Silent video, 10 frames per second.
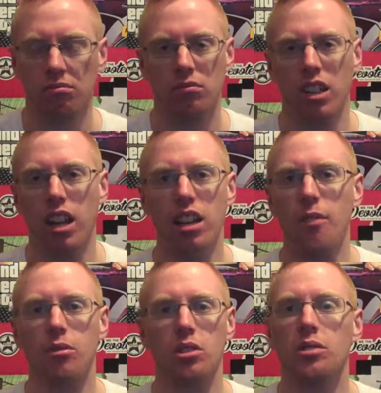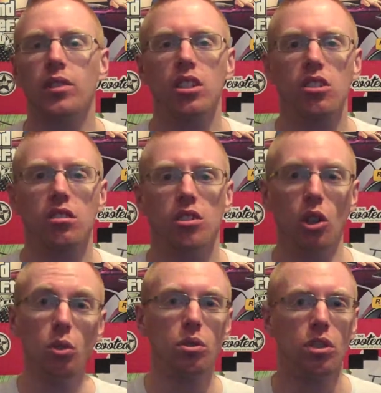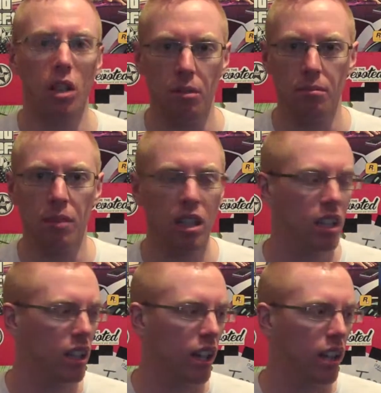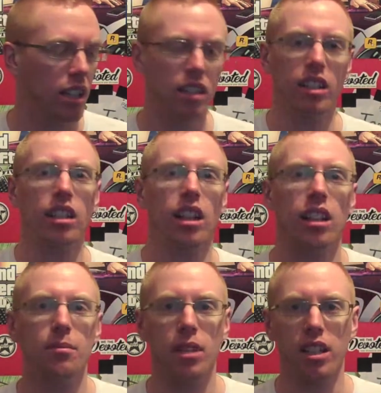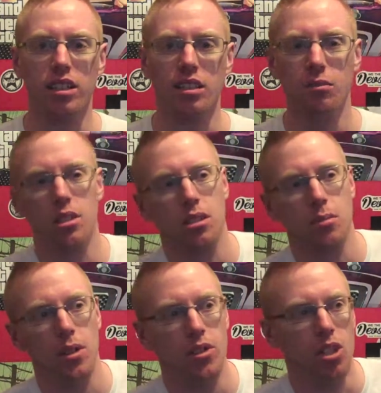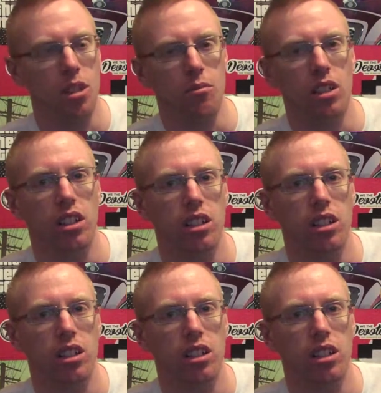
getting everyone's finishers used on them, and then they get eliminated, which is a bit of a shame, really.